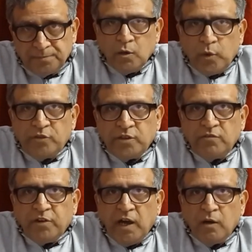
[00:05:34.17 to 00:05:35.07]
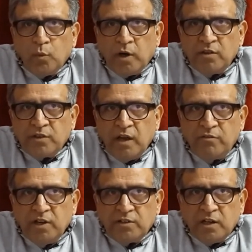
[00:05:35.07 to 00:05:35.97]
Question 5. What is
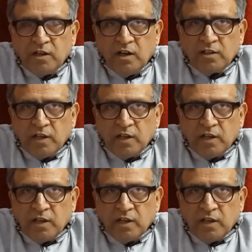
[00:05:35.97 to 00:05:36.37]
heavier than earth,